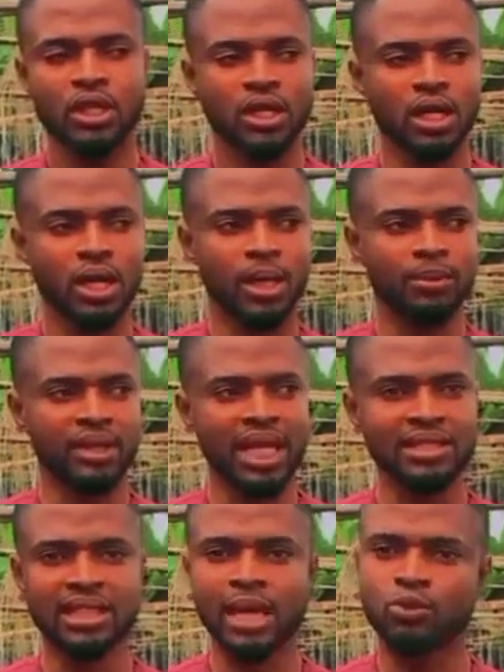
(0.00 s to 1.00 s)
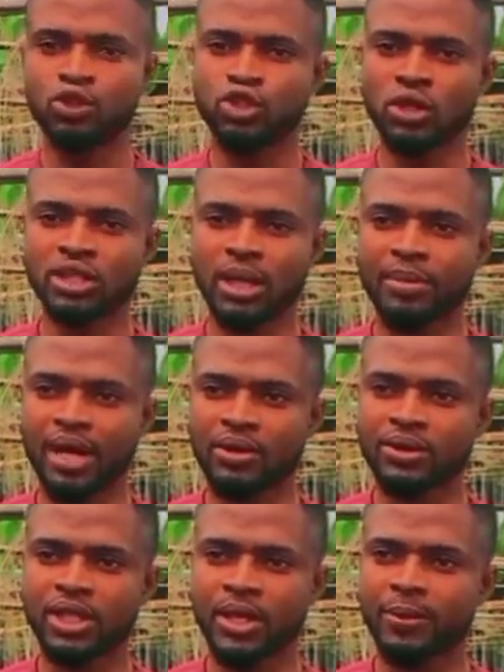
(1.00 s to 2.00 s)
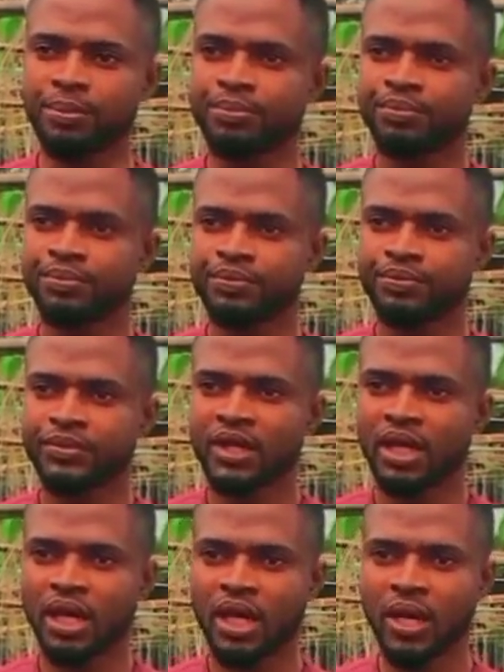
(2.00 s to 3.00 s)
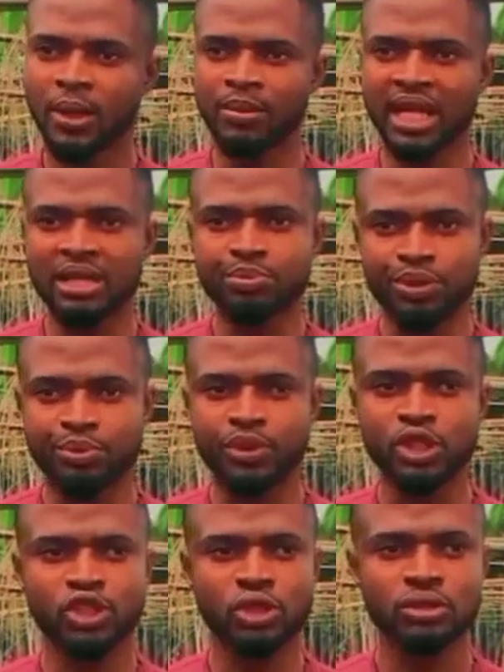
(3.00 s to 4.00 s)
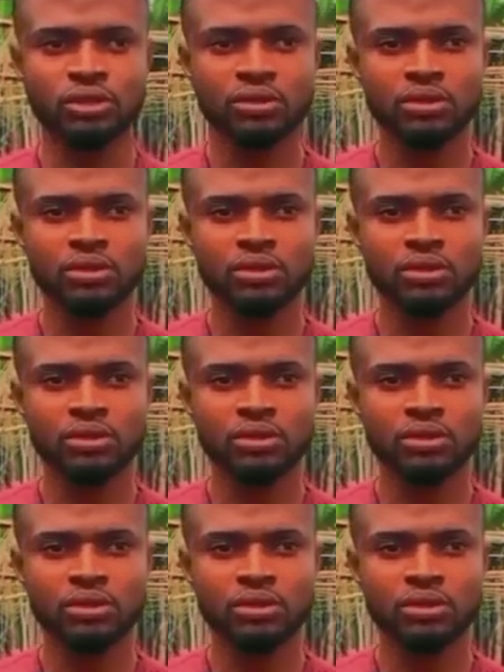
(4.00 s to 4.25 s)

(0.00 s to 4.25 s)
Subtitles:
Last time we talked about land preparation.